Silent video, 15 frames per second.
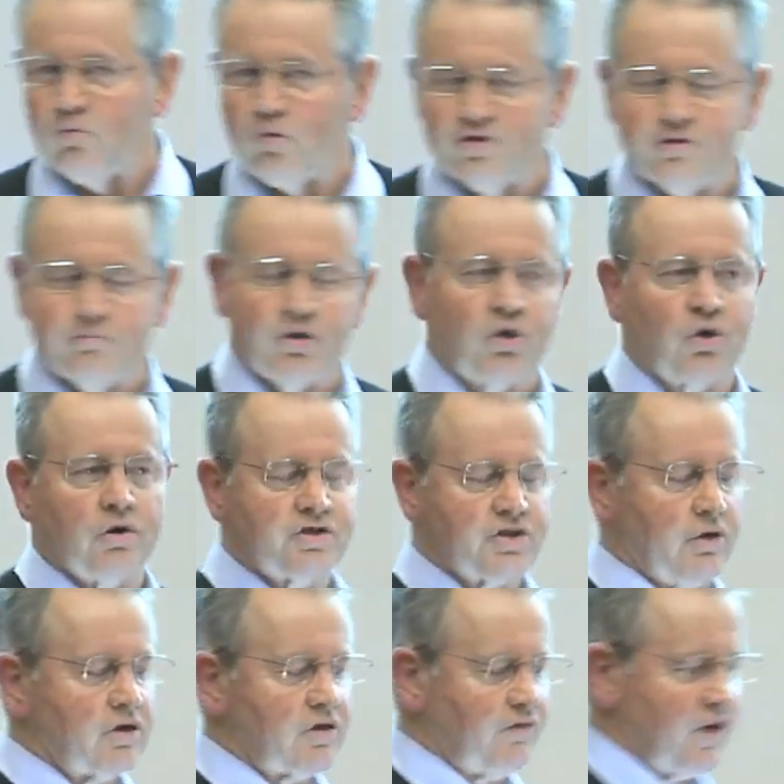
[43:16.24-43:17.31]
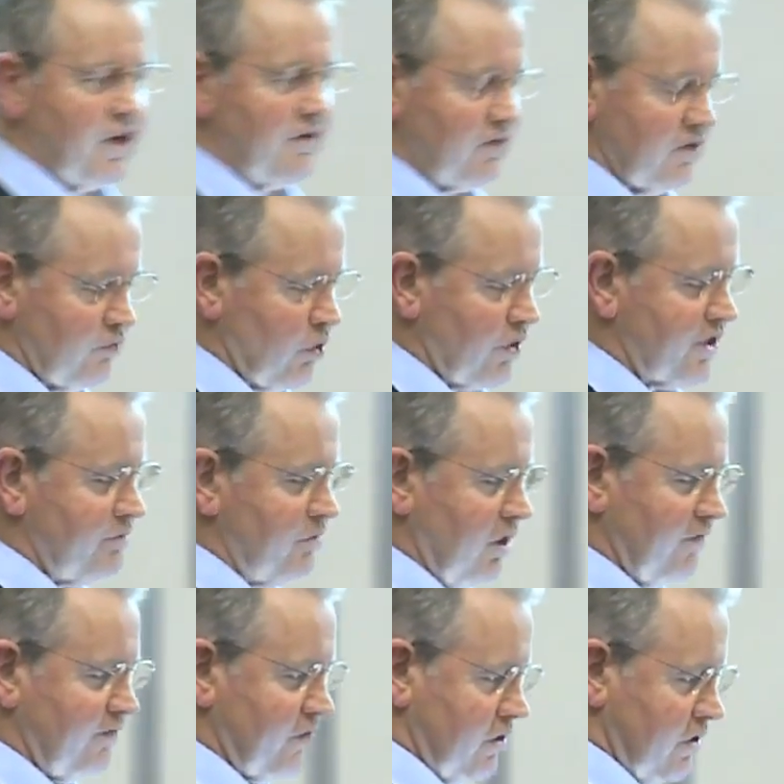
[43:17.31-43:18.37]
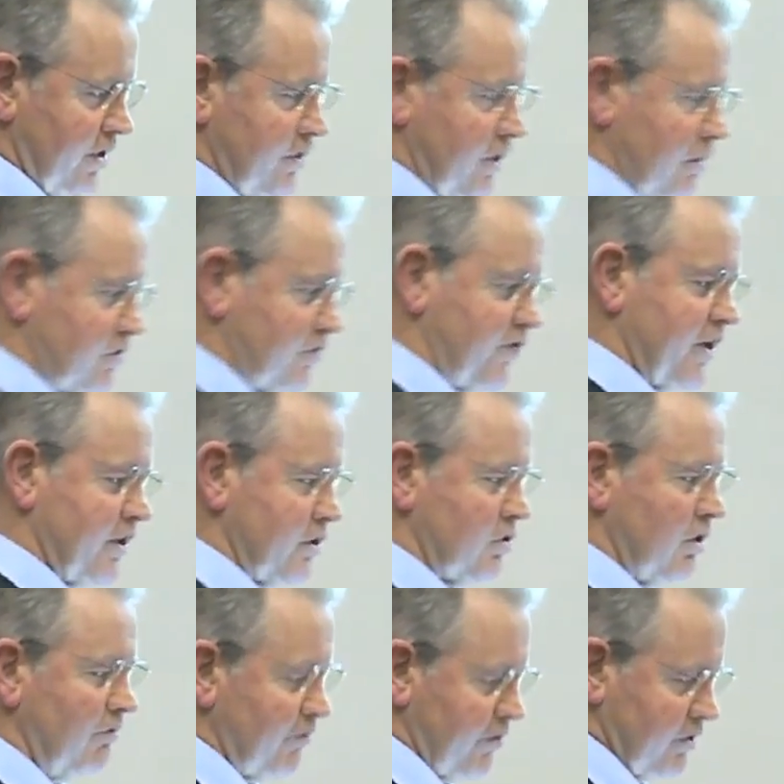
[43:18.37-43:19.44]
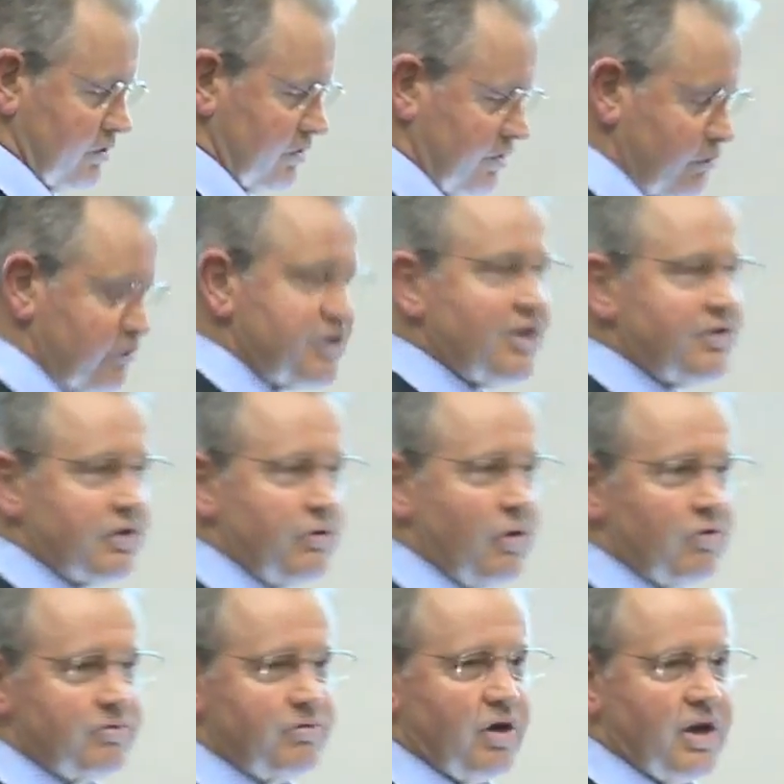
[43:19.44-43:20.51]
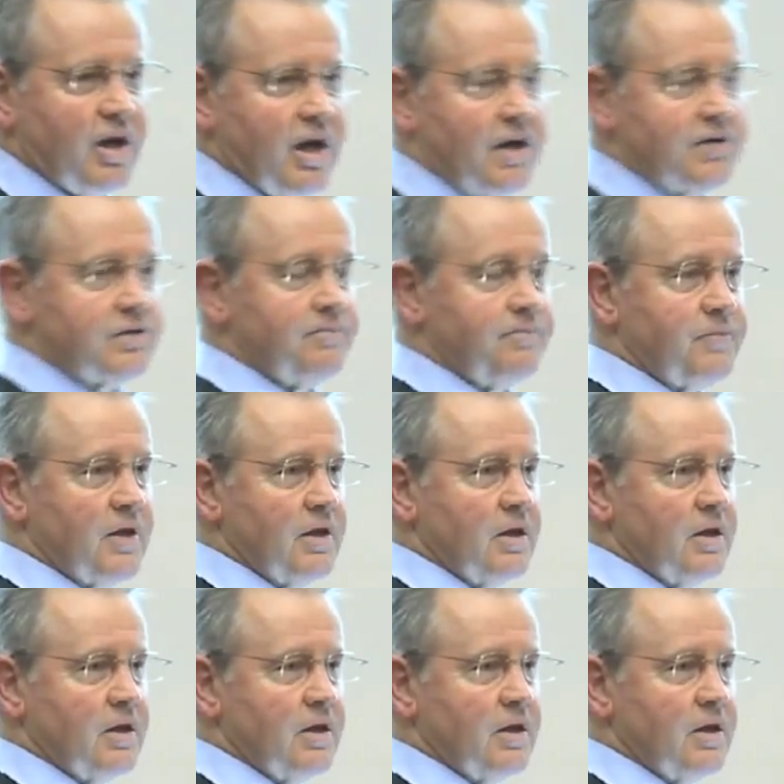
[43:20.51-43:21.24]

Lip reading: It wasn't because I was fearful of what he might find. I was fairly confident that there was nothing wrong with my heart.